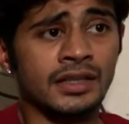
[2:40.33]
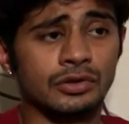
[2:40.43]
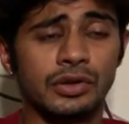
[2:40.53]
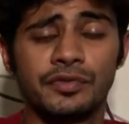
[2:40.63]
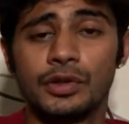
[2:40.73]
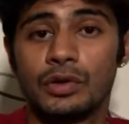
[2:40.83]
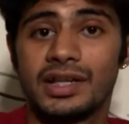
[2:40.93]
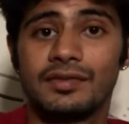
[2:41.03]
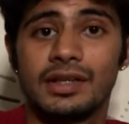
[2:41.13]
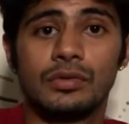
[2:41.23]
So if you know
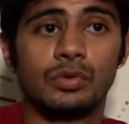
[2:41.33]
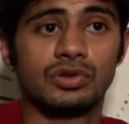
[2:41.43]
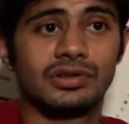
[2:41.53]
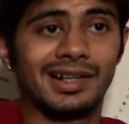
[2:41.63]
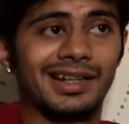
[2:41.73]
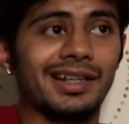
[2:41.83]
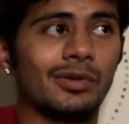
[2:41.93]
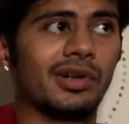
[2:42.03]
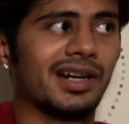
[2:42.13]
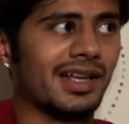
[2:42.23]
anyone who's struggling
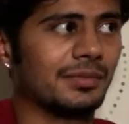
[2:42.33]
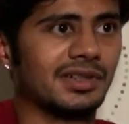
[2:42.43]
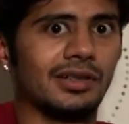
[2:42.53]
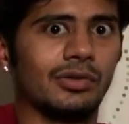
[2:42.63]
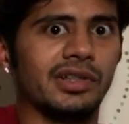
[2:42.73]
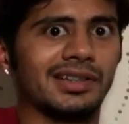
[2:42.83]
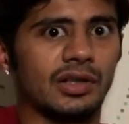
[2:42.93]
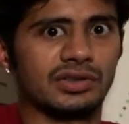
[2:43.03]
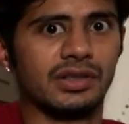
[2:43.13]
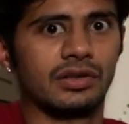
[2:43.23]
to get abs and doing
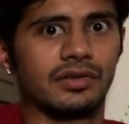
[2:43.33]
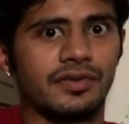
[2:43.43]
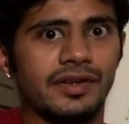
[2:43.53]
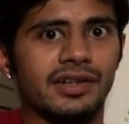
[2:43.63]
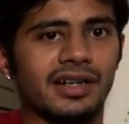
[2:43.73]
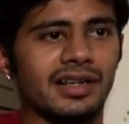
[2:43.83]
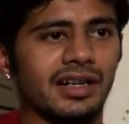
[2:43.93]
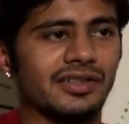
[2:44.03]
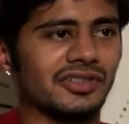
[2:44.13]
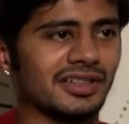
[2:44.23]
1,000 or 500
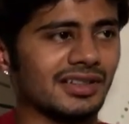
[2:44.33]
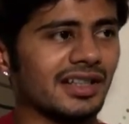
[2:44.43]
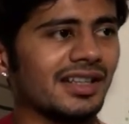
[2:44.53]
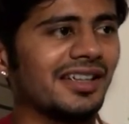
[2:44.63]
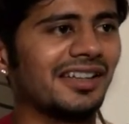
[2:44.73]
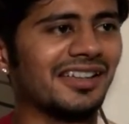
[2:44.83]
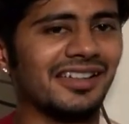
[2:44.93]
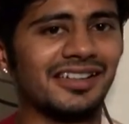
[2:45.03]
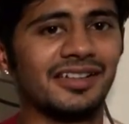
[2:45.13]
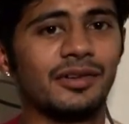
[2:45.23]
crunches a day,
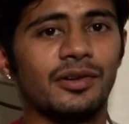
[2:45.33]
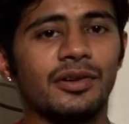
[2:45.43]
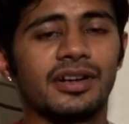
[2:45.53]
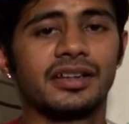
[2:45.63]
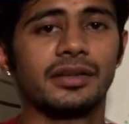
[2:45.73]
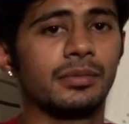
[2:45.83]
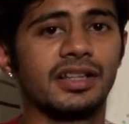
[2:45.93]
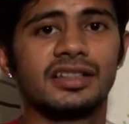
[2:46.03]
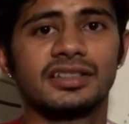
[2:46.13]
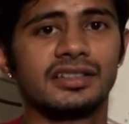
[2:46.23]
or your
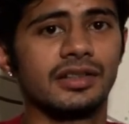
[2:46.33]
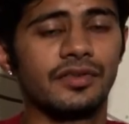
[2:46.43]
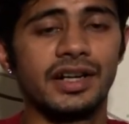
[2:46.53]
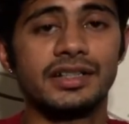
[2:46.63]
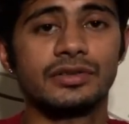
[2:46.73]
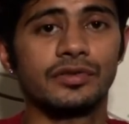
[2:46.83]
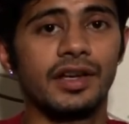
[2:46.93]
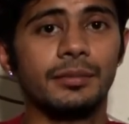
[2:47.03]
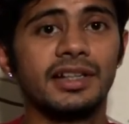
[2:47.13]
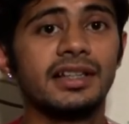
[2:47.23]
brother, sister, friends or
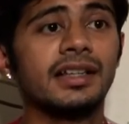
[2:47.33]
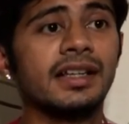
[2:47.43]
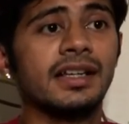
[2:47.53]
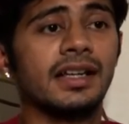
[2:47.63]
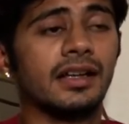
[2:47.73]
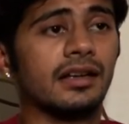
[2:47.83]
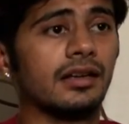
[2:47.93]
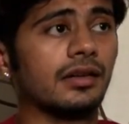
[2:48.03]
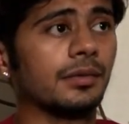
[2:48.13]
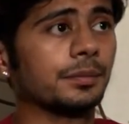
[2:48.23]
family
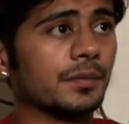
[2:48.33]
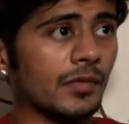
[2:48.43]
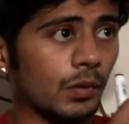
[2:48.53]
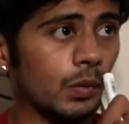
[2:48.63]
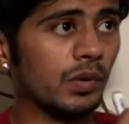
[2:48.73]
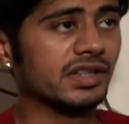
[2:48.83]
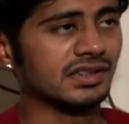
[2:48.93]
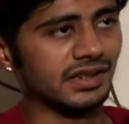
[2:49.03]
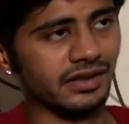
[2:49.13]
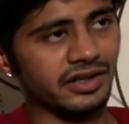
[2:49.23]
who
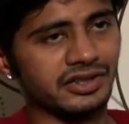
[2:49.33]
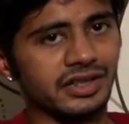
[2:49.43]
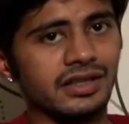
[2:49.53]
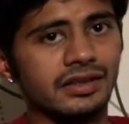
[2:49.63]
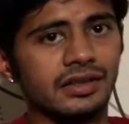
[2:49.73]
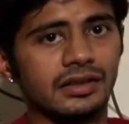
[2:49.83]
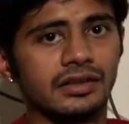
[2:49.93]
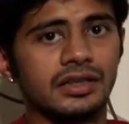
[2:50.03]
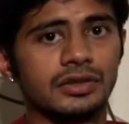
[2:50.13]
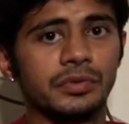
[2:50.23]
is interested
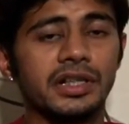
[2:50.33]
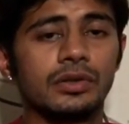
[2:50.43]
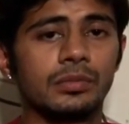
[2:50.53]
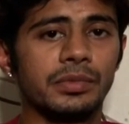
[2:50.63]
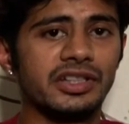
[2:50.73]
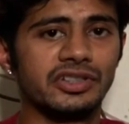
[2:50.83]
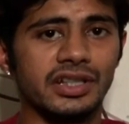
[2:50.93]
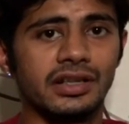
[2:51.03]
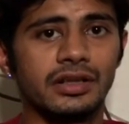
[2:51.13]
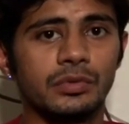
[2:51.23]
in this video, please
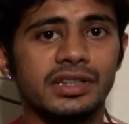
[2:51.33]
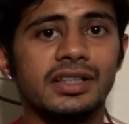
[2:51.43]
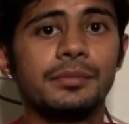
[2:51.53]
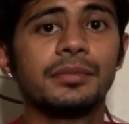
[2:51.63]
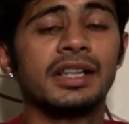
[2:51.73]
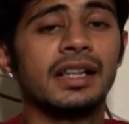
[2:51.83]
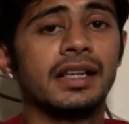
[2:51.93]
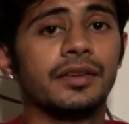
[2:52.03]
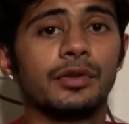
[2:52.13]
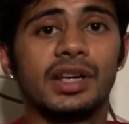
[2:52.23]
share it with them.
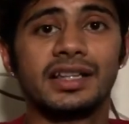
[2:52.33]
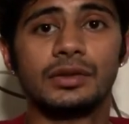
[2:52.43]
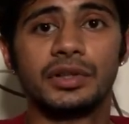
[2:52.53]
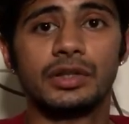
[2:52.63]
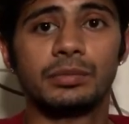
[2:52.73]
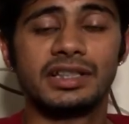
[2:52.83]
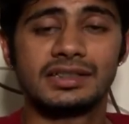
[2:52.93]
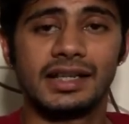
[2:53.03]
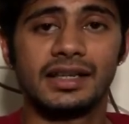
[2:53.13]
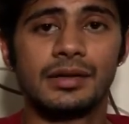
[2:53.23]
If you like the video,
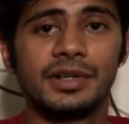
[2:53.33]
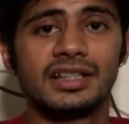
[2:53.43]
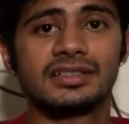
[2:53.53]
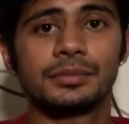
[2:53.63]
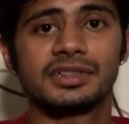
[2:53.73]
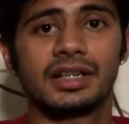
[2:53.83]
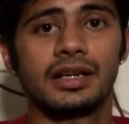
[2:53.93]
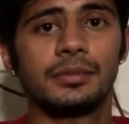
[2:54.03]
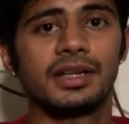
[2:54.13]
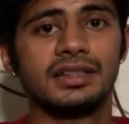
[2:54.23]
please like, comment and
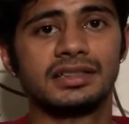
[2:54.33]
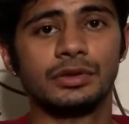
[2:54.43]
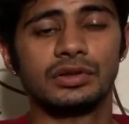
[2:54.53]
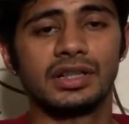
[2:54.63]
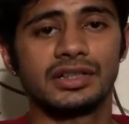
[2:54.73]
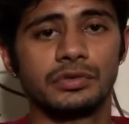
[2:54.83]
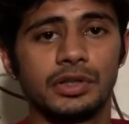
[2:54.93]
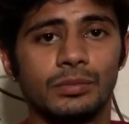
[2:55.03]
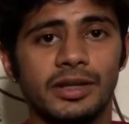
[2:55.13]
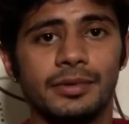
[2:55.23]
subscribe. I'll see you in the next
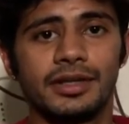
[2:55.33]
video. Bye